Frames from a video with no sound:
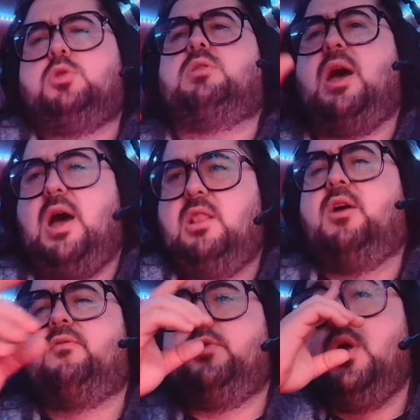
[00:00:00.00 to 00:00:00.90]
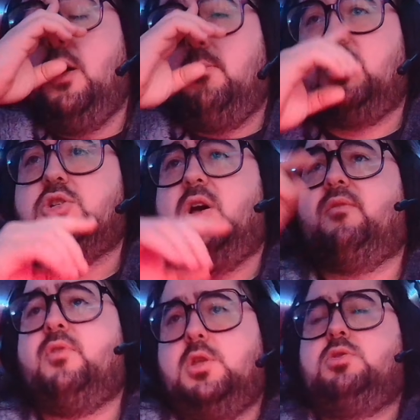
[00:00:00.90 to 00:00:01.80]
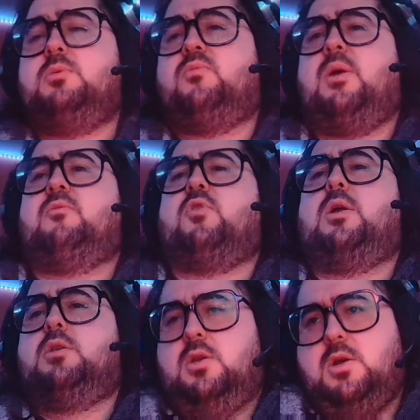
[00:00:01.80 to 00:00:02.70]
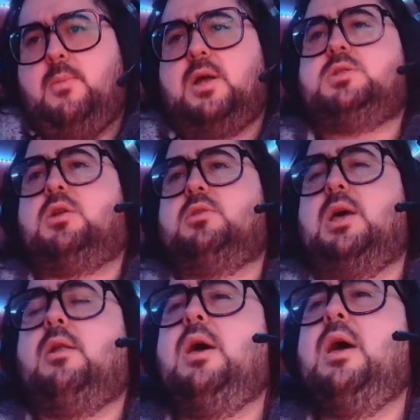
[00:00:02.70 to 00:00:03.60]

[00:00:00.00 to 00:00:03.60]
do that. I love you. Much love. YouTube family friendly. Come on, settle down.